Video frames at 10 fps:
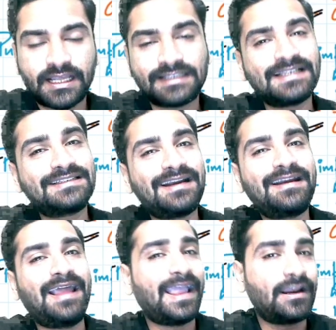As I
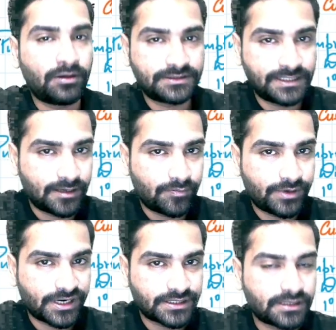said, diagnostic
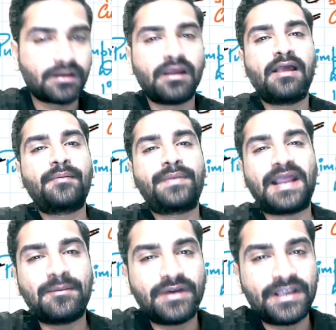impression,
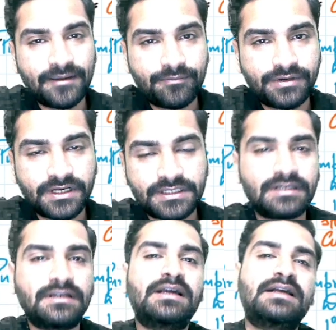primary
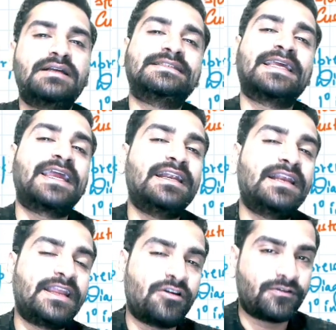impression,
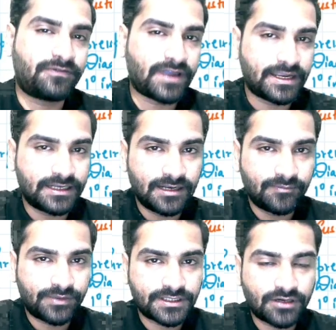secondary or final
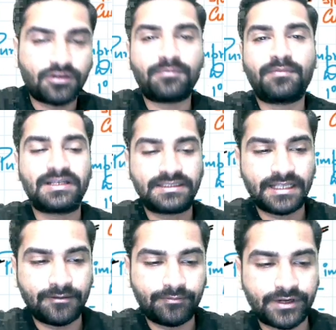impression, or master
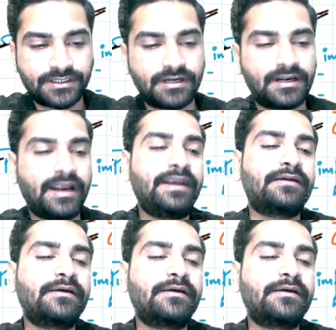impression, right?